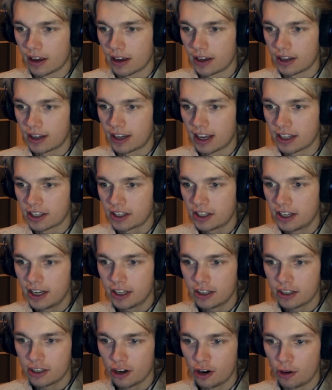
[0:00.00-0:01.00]
You can't see
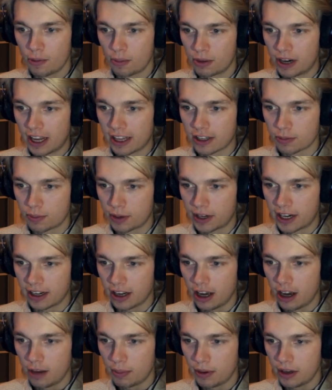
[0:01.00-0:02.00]
it, so let's bring it
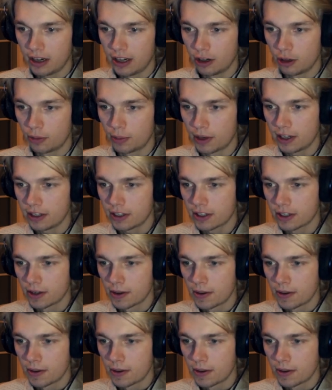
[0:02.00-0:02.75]
up a little bit.